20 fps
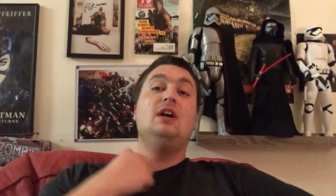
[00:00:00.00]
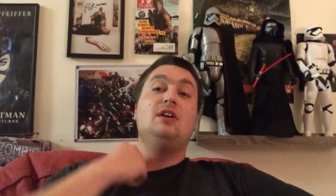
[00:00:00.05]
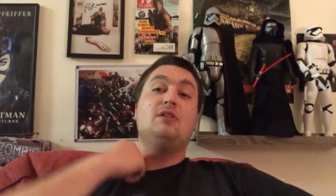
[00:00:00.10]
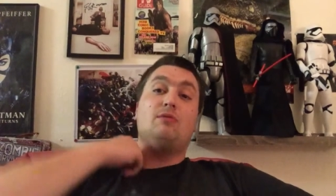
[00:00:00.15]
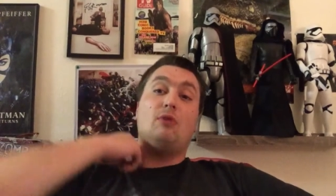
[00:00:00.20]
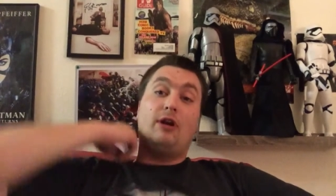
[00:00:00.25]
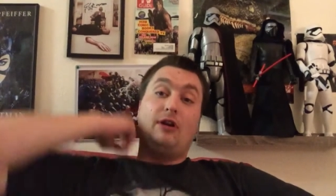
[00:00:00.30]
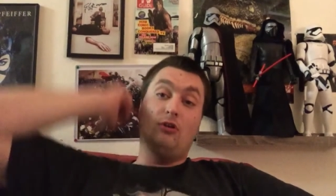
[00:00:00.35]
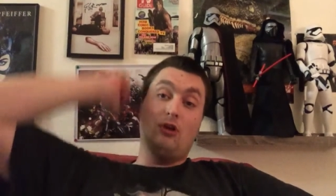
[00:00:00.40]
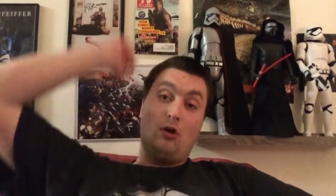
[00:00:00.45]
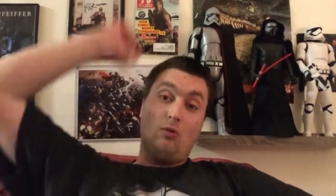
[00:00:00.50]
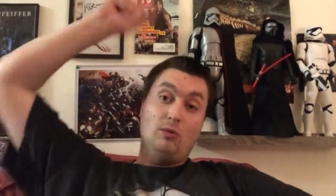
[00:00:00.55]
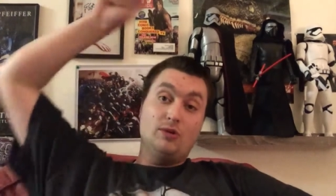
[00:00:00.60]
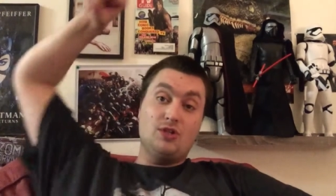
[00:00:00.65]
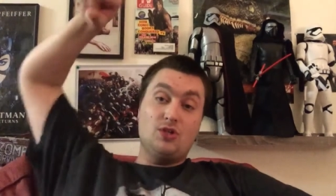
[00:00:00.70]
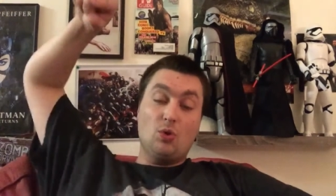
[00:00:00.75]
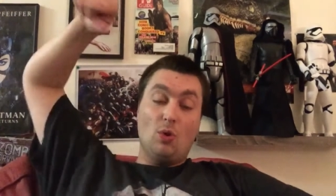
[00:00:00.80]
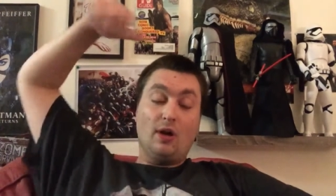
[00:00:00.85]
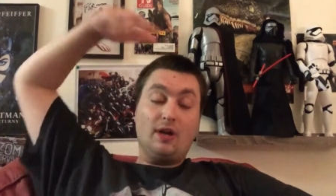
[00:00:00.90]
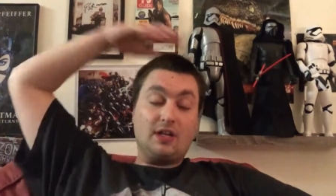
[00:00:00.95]
And uh,
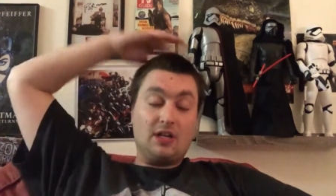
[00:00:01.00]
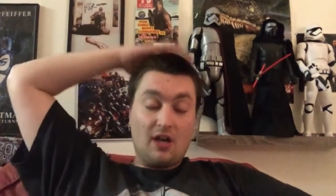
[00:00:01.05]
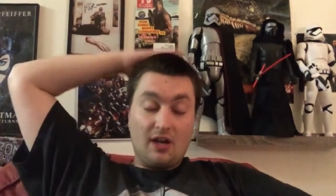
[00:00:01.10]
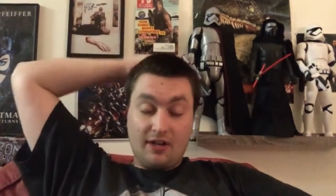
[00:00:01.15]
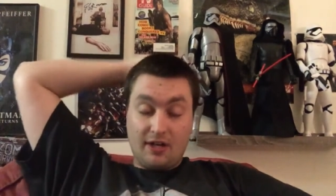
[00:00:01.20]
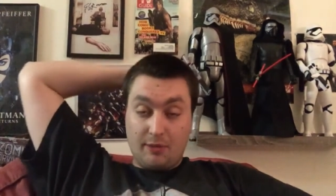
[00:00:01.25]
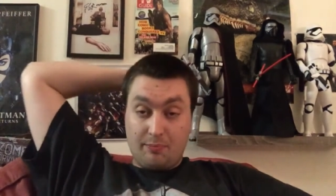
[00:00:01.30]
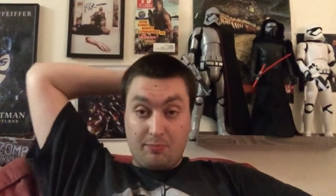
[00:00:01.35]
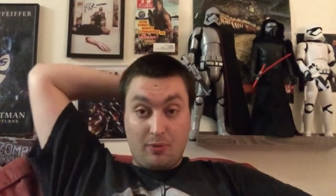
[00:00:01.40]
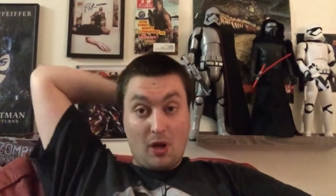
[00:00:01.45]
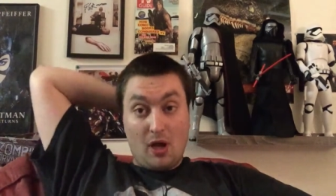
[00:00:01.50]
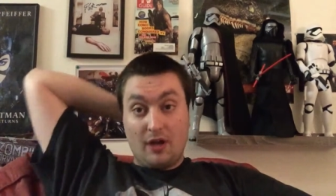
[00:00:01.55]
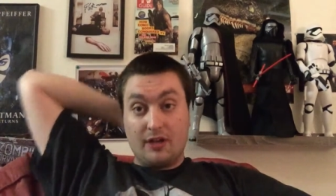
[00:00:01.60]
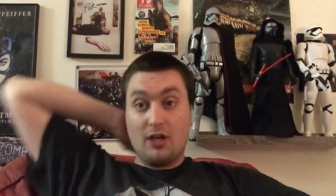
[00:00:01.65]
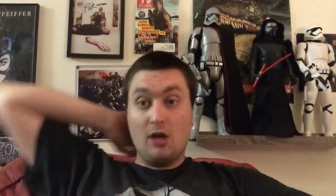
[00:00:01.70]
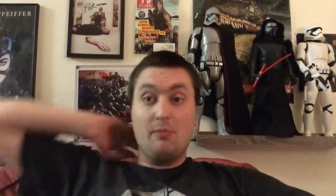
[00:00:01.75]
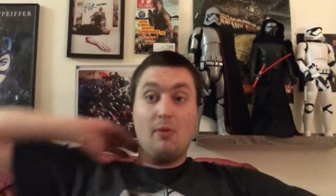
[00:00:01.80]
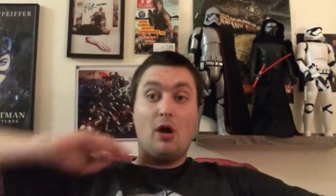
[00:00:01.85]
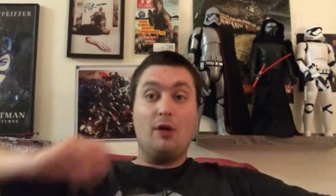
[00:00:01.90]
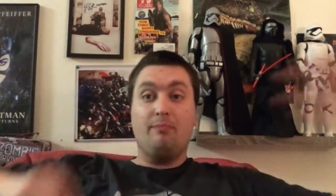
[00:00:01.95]
once you are caught up, uh,
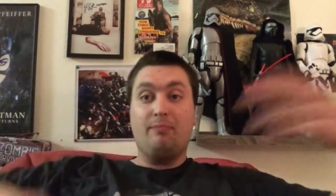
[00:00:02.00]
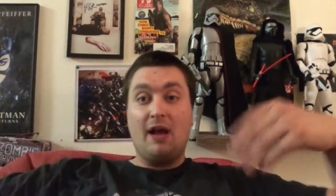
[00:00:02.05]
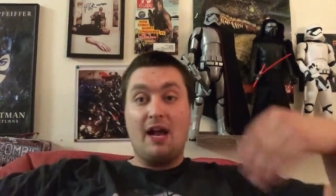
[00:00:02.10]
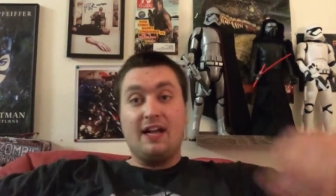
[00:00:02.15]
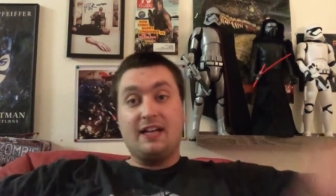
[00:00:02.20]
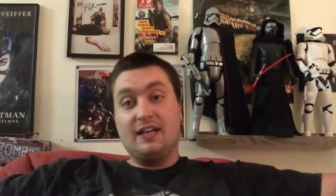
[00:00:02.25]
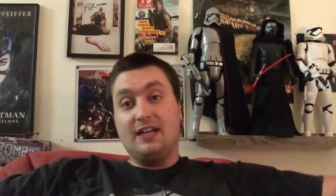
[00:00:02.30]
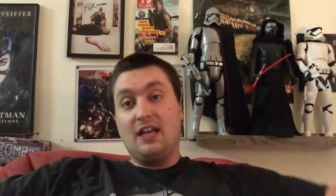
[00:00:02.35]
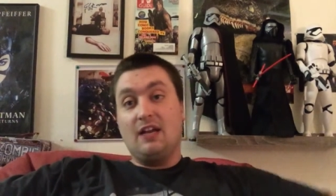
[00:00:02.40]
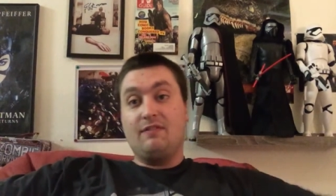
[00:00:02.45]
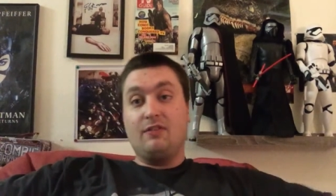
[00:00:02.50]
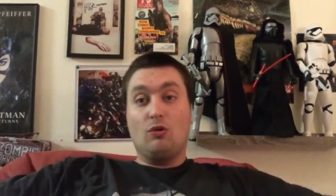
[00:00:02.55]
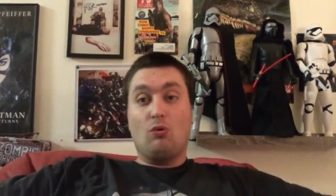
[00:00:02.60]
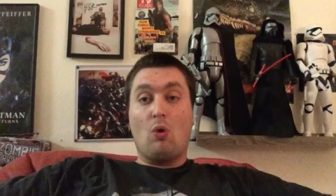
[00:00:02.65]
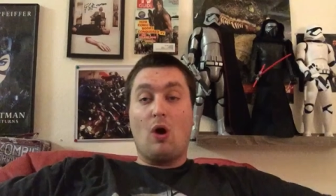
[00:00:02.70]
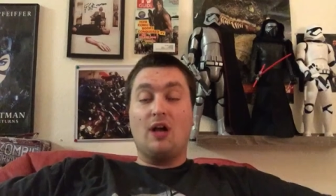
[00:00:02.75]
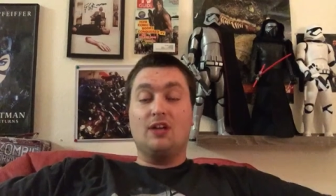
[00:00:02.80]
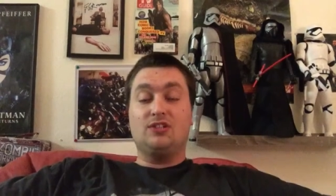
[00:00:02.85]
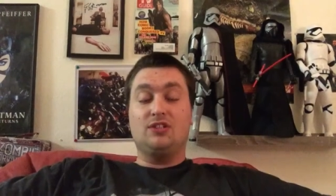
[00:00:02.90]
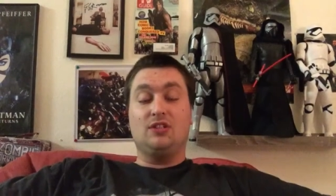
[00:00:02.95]
come on back and give it a
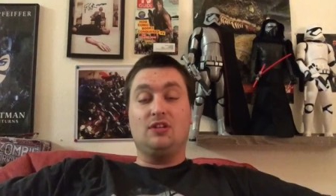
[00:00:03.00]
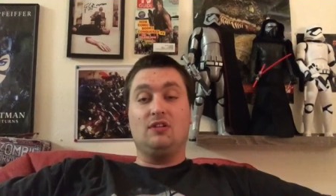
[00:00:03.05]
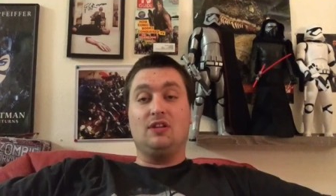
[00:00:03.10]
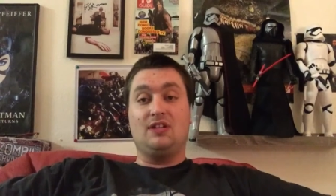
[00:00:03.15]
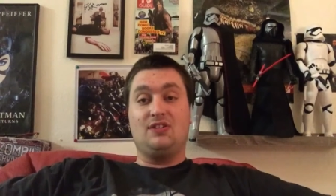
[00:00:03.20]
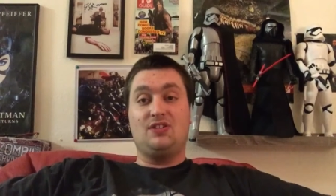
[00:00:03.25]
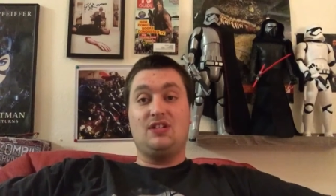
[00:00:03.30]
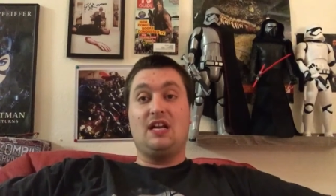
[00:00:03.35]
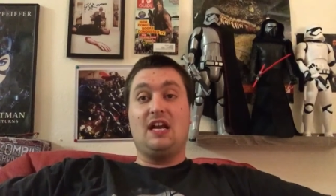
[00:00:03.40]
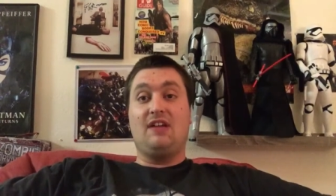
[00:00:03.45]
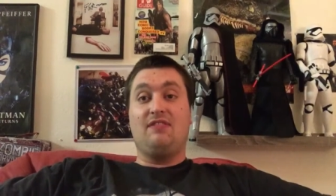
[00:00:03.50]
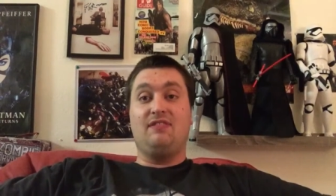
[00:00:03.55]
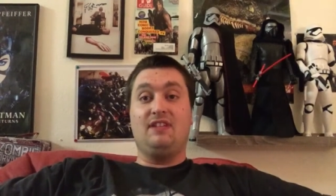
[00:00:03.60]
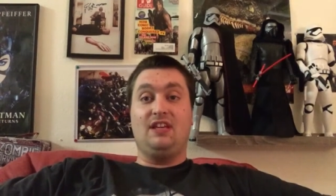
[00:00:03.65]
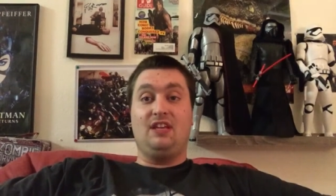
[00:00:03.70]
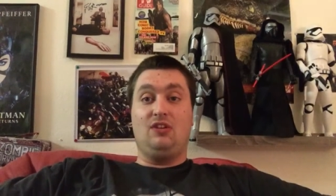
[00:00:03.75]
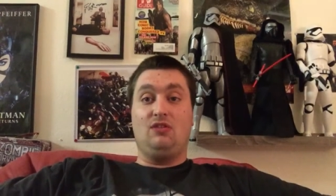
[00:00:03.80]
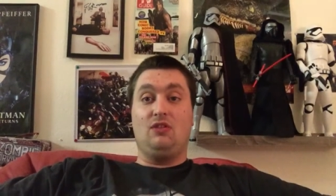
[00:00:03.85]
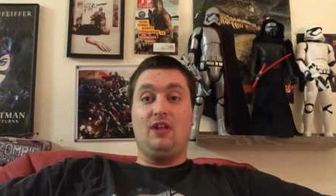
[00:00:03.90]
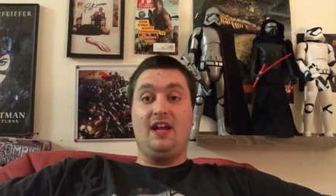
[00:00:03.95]
watch and a listen. I
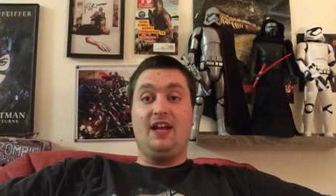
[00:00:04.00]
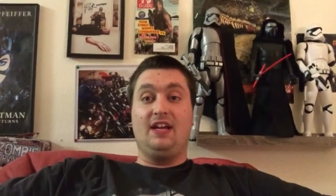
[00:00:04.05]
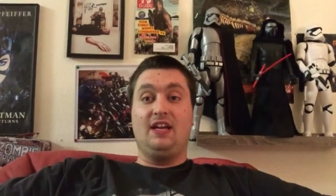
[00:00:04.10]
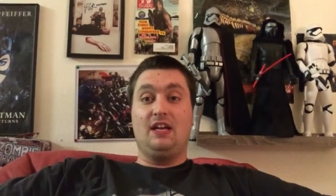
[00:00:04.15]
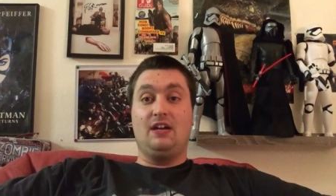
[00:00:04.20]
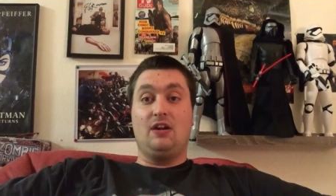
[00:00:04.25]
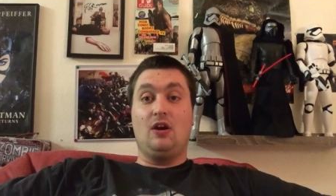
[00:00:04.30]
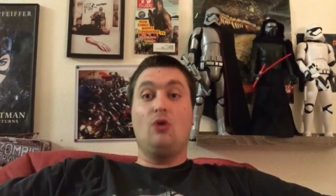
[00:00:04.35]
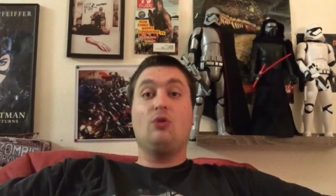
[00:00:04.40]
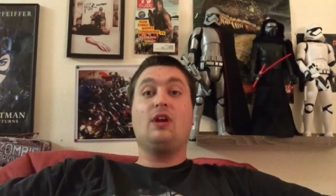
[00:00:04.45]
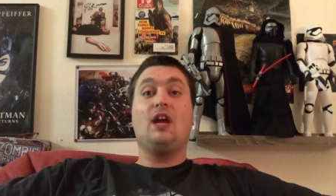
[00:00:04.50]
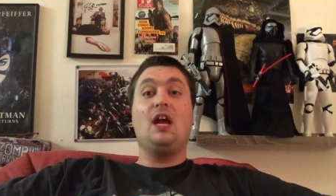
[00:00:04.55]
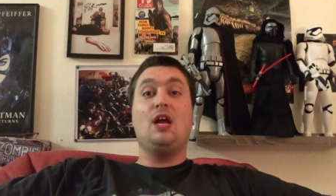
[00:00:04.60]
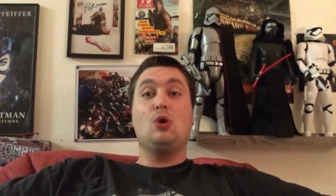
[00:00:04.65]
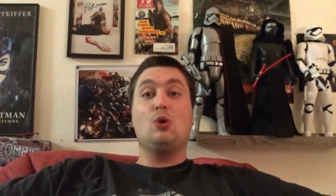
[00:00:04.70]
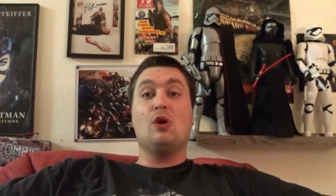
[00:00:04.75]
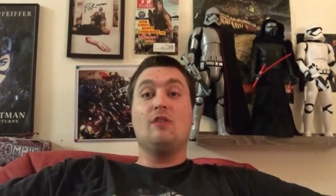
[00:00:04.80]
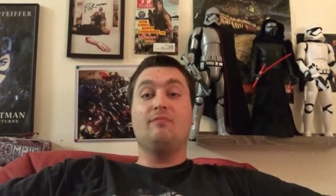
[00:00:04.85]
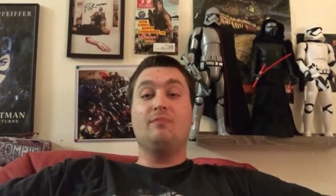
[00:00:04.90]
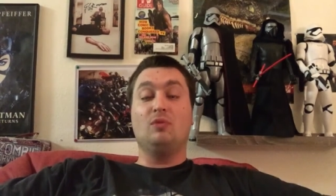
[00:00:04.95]
think you'll like it. Okay,
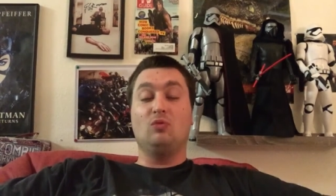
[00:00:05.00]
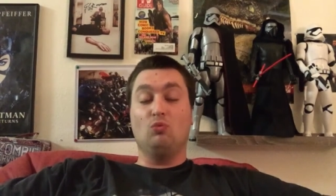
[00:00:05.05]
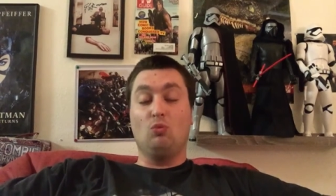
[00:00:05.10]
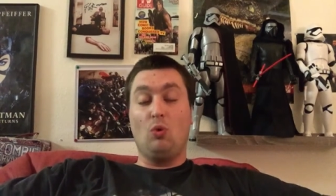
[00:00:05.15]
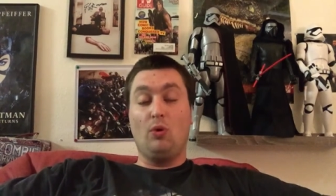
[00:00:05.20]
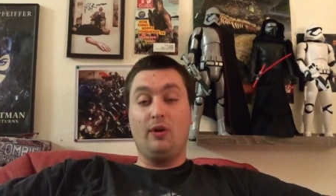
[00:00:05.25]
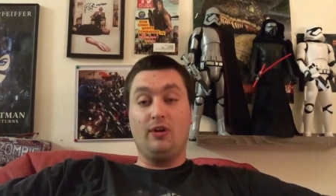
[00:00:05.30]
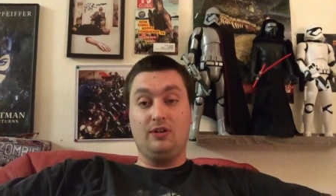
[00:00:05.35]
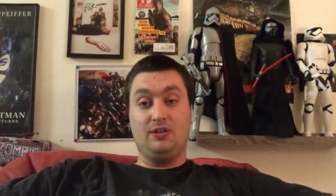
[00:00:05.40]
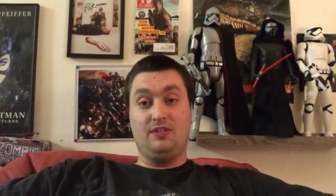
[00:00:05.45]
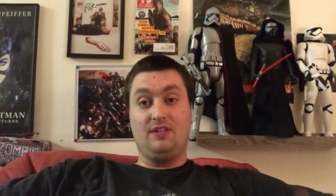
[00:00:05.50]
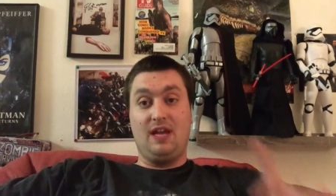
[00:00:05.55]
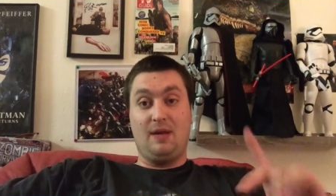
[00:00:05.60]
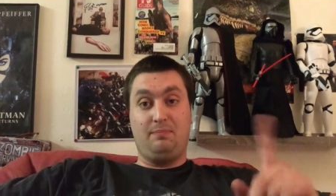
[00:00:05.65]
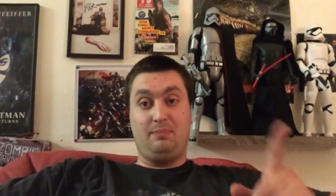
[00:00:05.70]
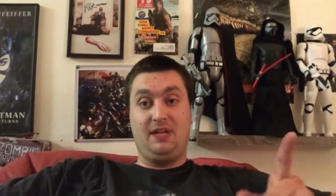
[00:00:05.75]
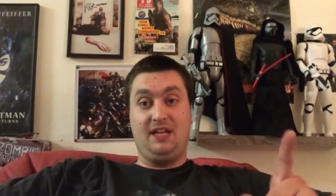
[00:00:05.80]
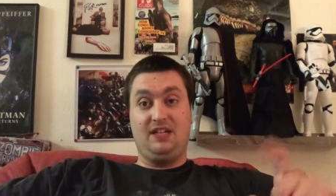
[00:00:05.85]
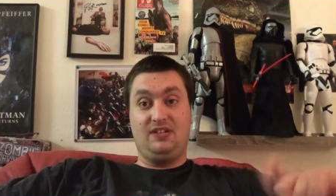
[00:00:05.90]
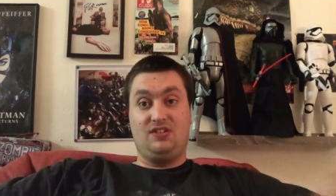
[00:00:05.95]
you have been warned.
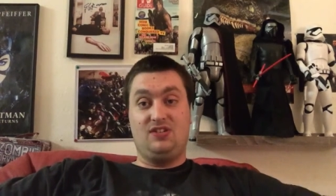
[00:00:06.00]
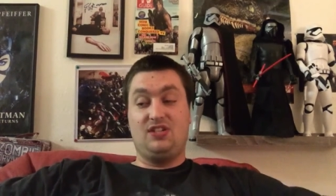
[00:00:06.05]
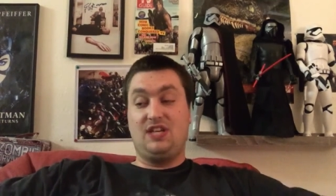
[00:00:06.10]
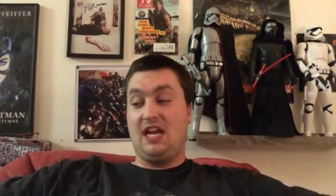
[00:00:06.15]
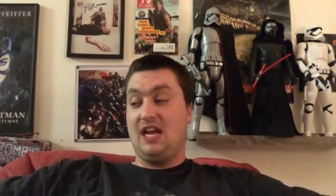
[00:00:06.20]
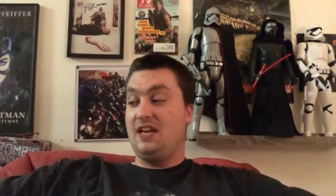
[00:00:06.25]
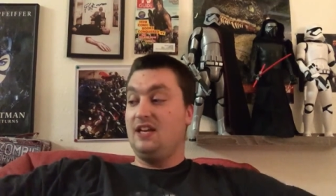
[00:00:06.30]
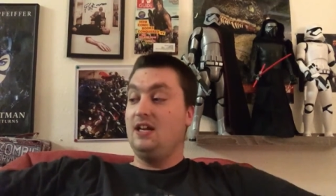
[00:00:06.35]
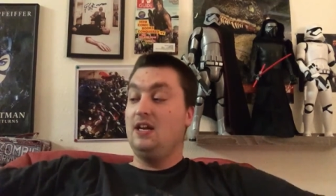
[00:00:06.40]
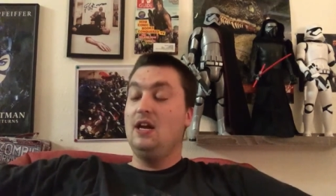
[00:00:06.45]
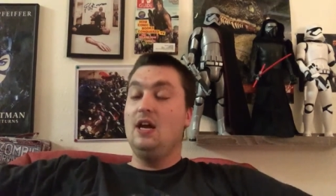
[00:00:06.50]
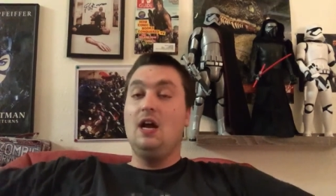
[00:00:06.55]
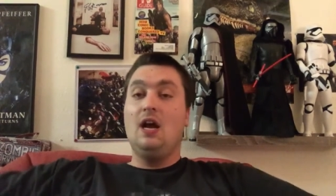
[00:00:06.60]
That being said.